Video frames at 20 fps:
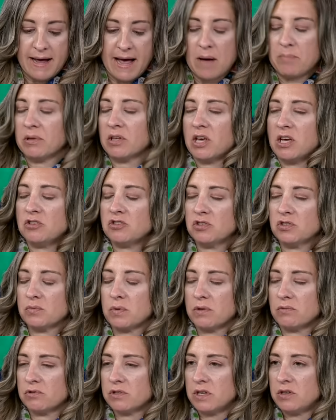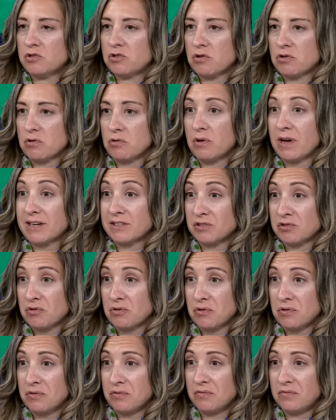applications, whether it's internal,
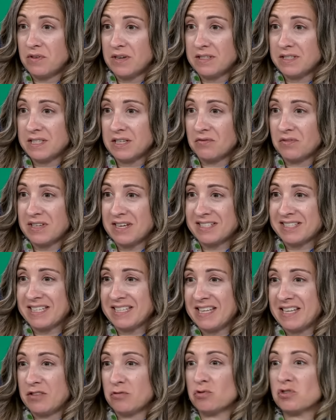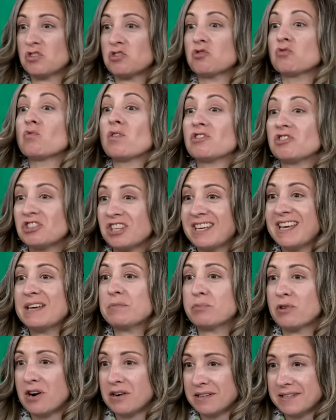external facing, Vanessa, I think there was such a rush to get
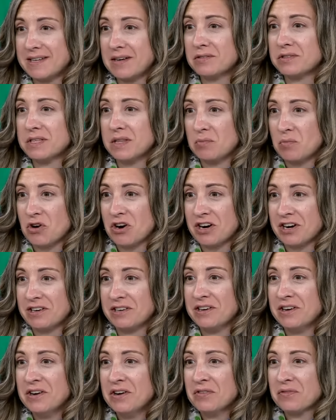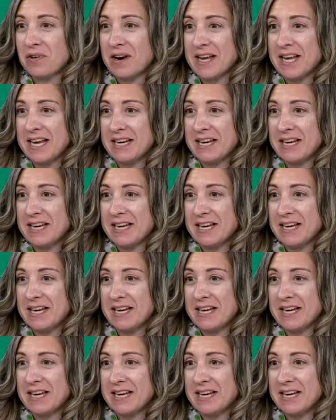product out to the market, right?